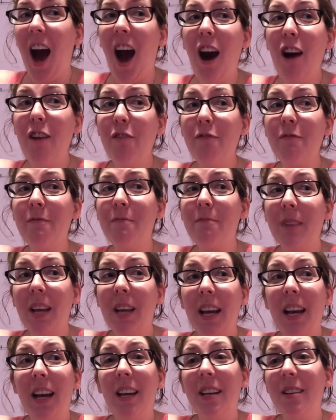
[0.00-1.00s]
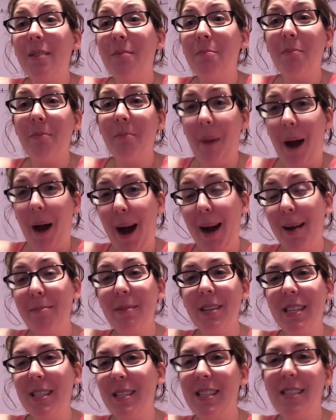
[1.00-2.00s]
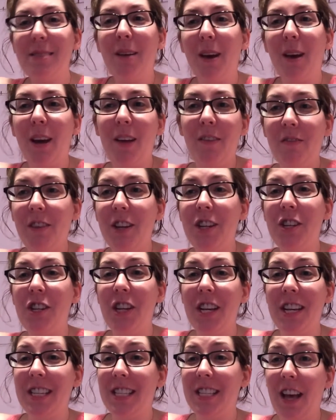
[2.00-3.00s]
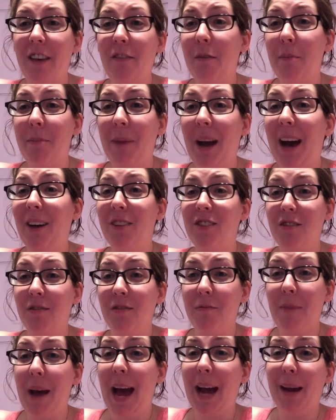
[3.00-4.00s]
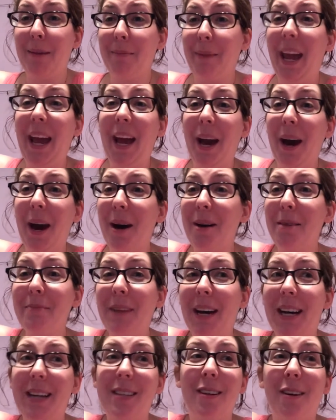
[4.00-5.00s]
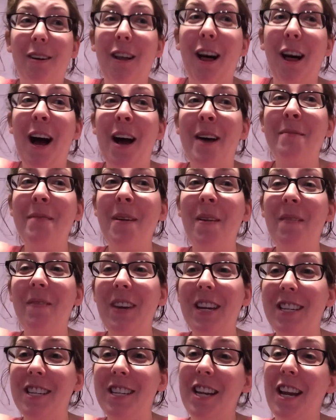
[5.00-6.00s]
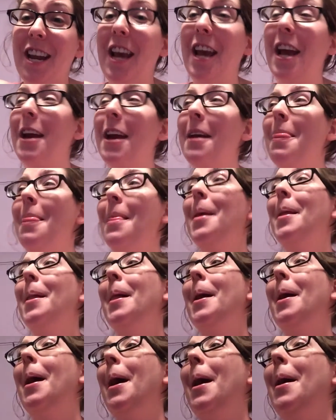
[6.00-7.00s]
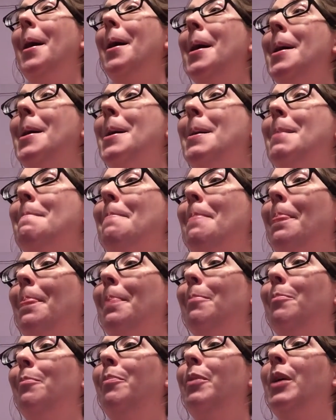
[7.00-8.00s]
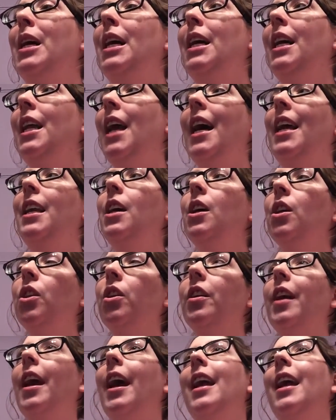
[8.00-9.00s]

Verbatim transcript: of, I'm just envisioning seven pounds of MAC makeup. That's all I'm envisioning. Um, but I didn't look